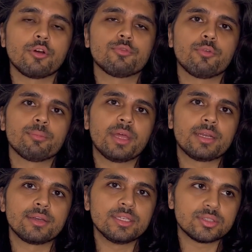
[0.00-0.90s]
or from
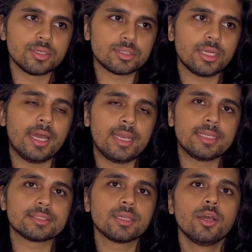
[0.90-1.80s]
that research
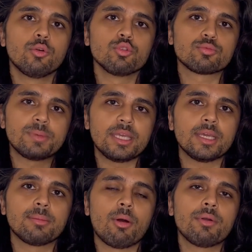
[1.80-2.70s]
analyst who's
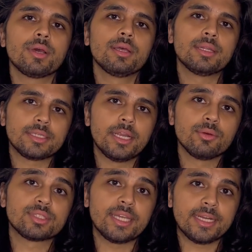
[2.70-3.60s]
speaking about that keto
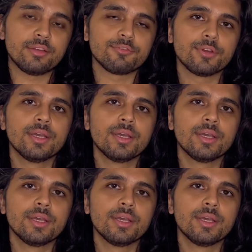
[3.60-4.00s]
is negative.